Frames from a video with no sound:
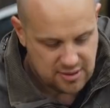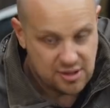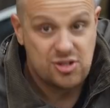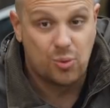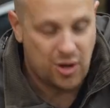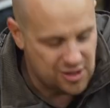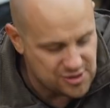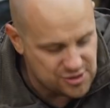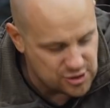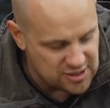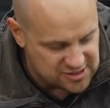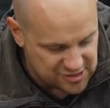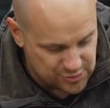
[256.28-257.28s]
So while I do
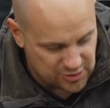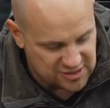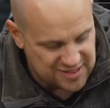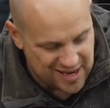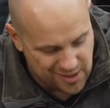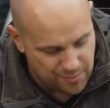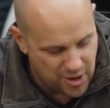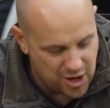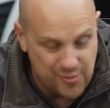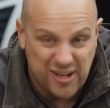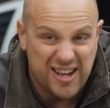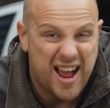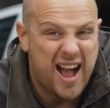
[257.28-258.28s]
this, I just want to take a
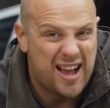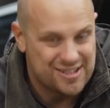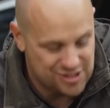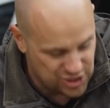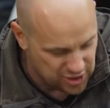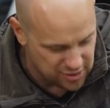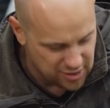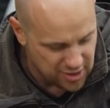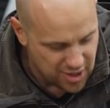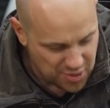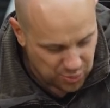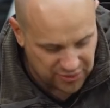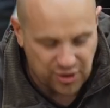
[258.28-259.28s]
moment and ask you
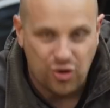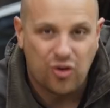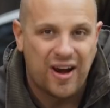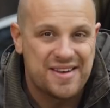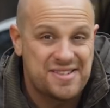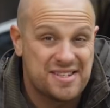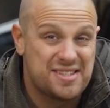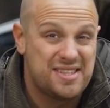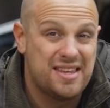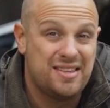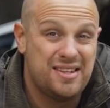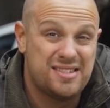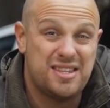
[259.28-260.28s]
what the craziest
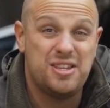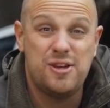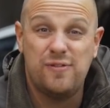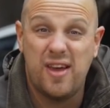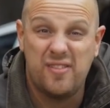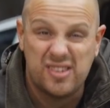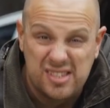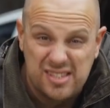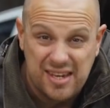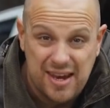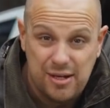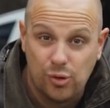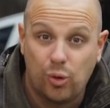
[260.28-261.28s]
thing is that you've ever
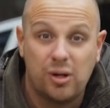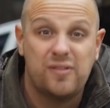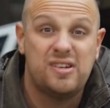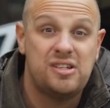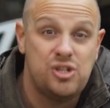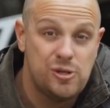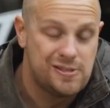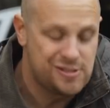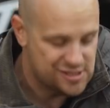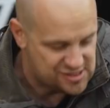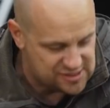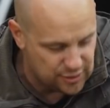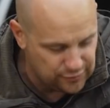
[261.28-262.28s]
seen or even used
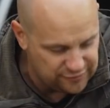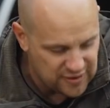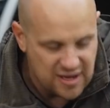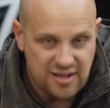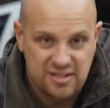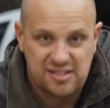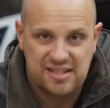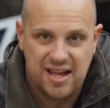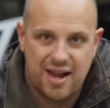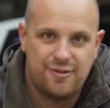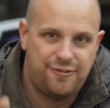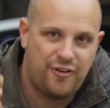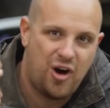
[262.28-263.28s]
yourself to
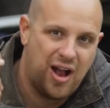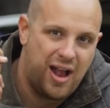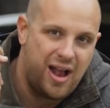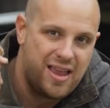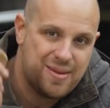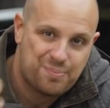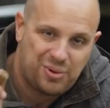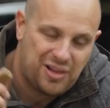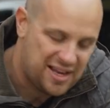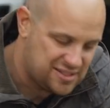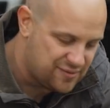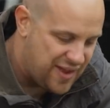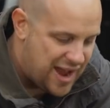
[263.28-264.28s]
start a fire in
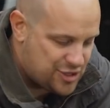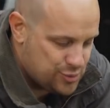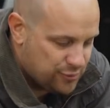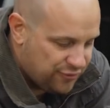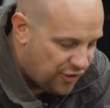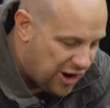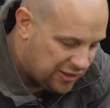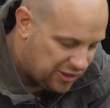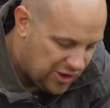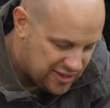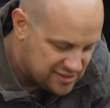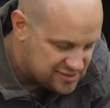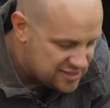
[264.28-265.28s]
place of actual fire
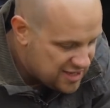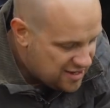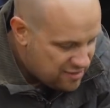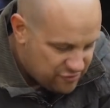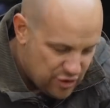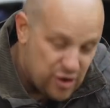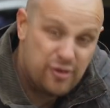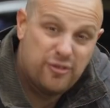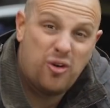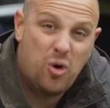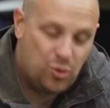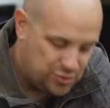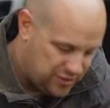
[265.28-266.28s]
lighters. I've heard
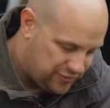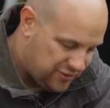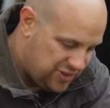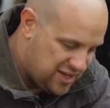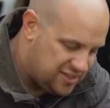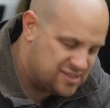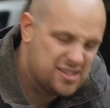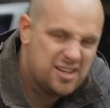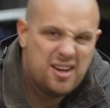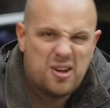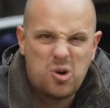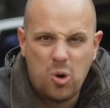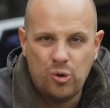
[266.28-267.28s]
of all different things.
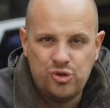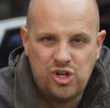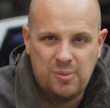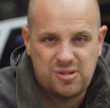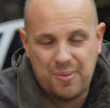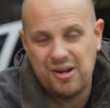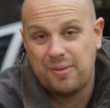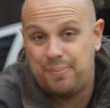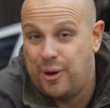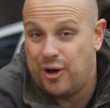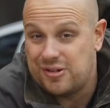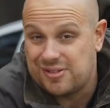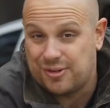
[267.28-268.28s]
Corn chips, I mean, I'd
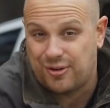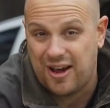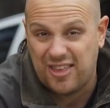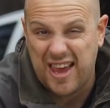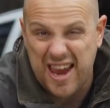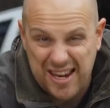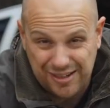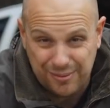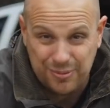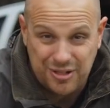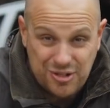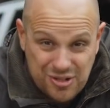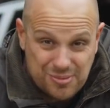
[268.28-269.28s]
personally rather eat them
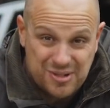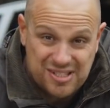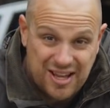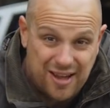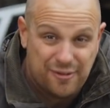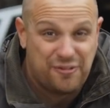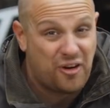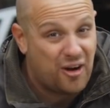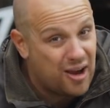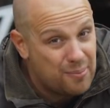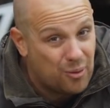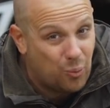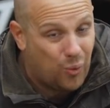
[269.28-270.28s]
than use them to start a
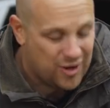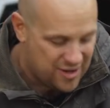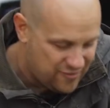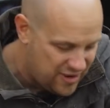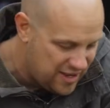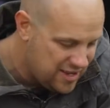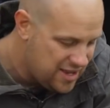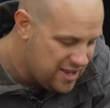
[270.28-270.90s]
fire, but whatever.